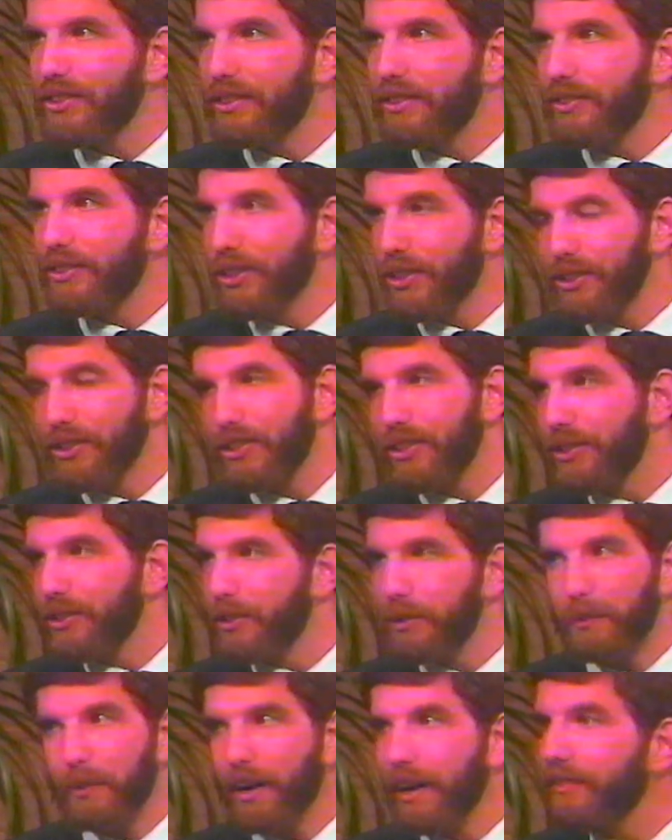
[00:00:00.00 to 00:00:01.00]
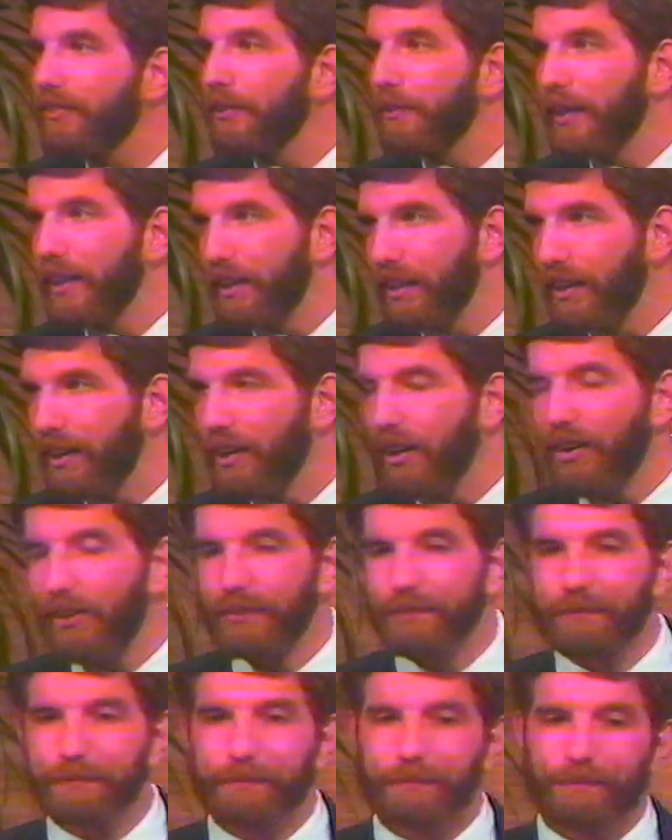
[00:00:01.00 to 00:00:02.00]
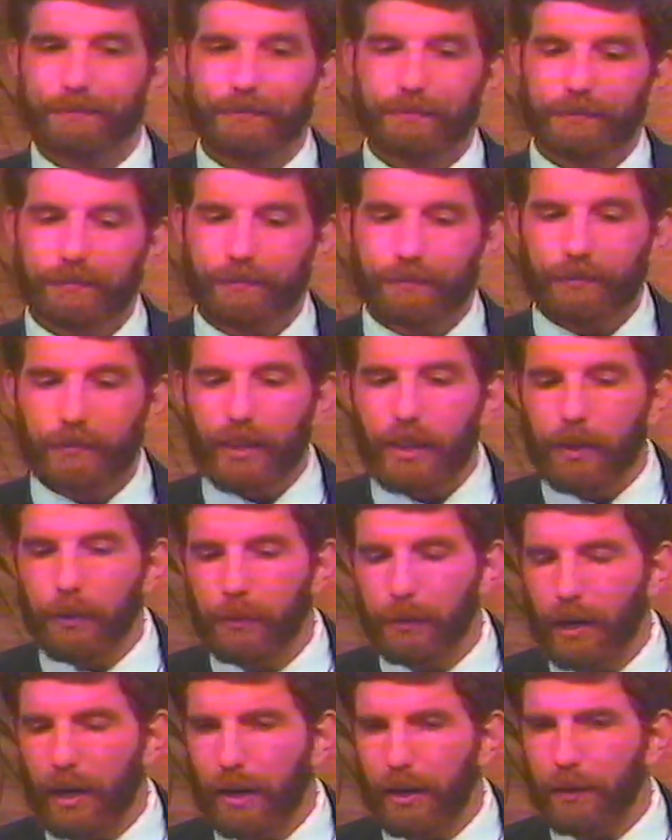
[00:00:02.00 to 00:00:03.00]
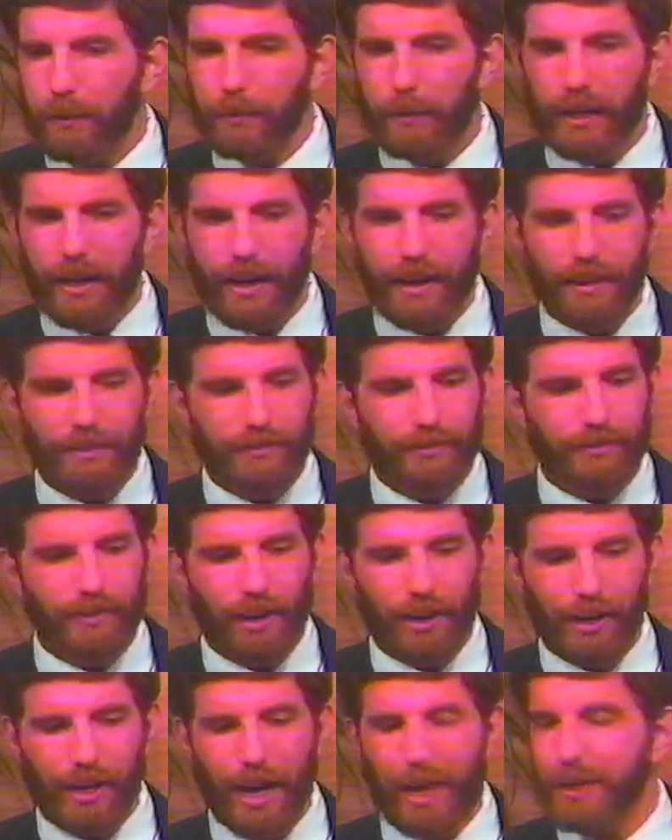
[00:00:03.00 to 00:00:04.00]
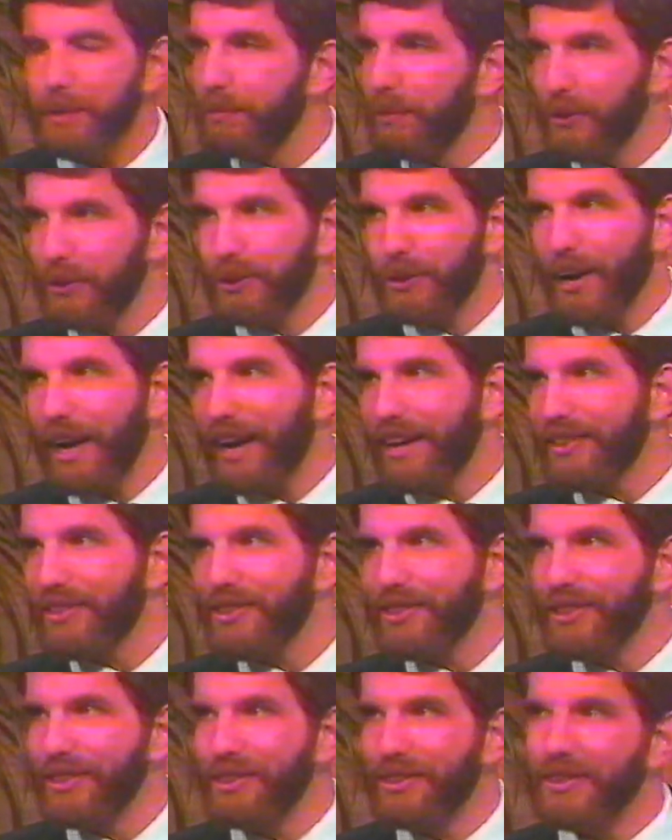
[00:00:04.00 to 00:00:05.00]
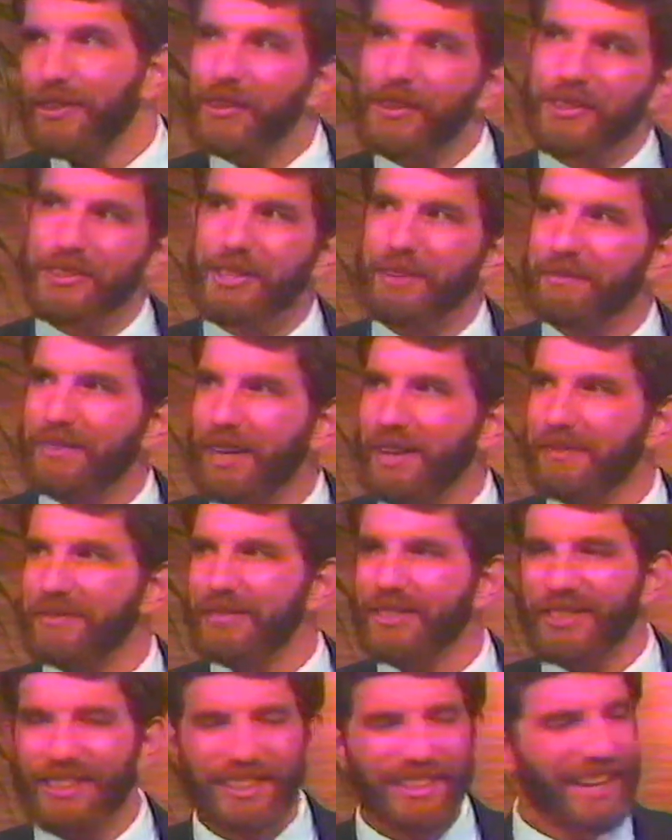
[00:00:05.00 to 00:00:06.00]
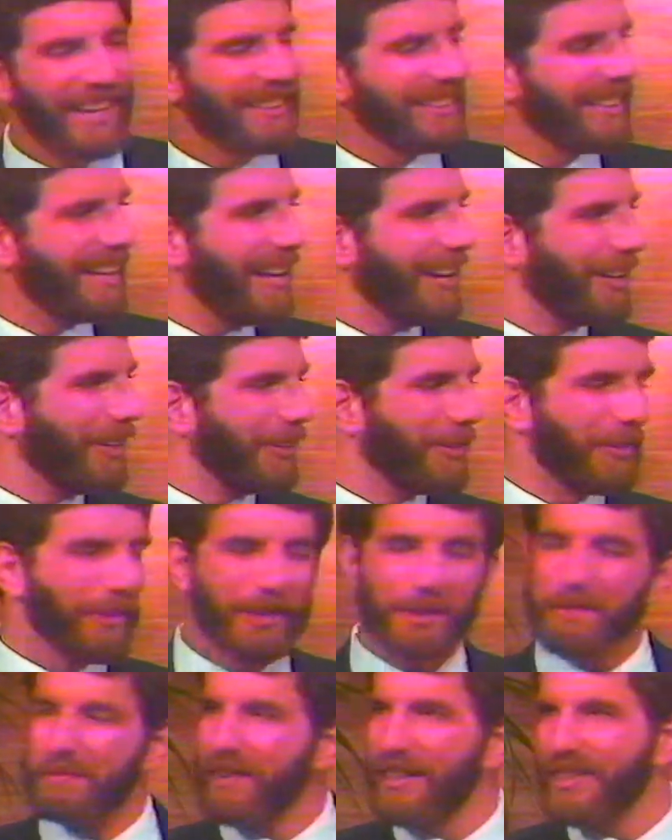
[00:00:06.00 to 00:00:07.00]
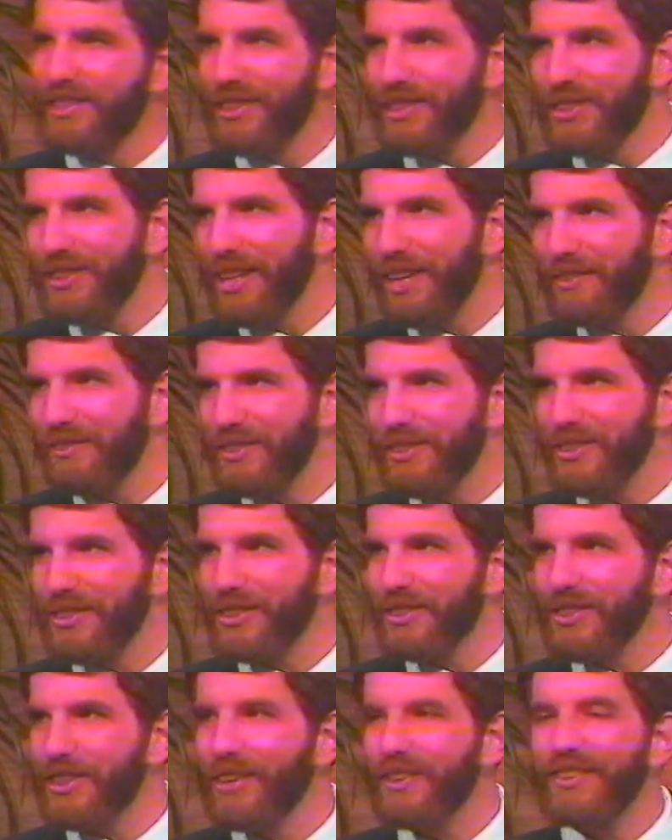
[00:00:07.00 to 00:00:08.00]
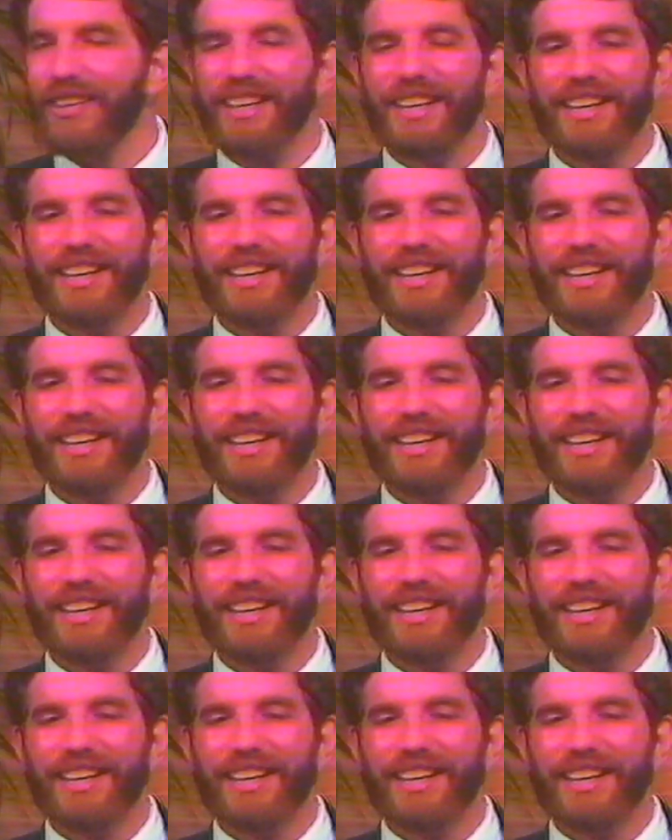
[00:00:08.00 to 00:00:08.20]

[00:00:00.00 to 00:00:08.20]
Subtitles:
and churches and wherever we can go. We have our gospel tracts that are sometimes handed out on North Beach in San Francisco,